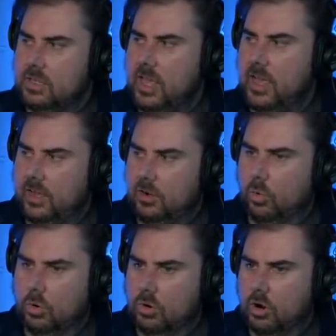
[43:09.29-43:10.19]
Yeah,
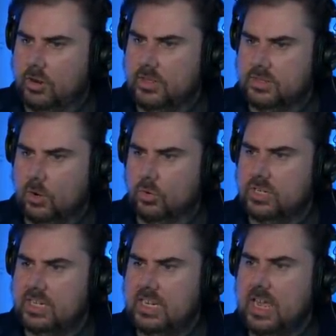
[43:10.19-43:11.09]
or
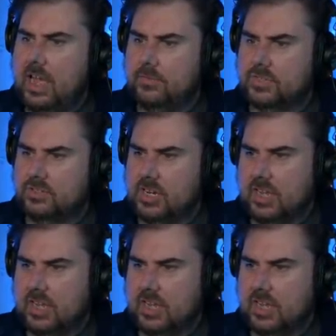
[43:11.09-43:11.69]
did he have such